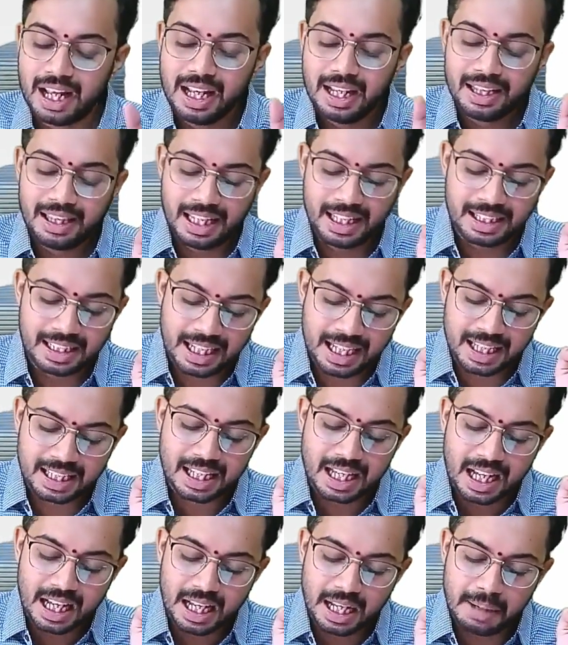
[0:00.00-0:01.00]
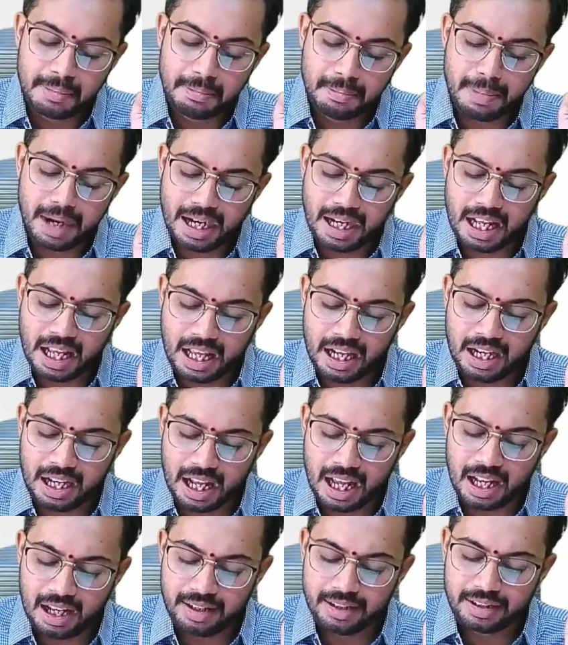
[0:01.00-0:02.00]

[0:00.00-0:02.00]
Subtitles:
This is immaterial.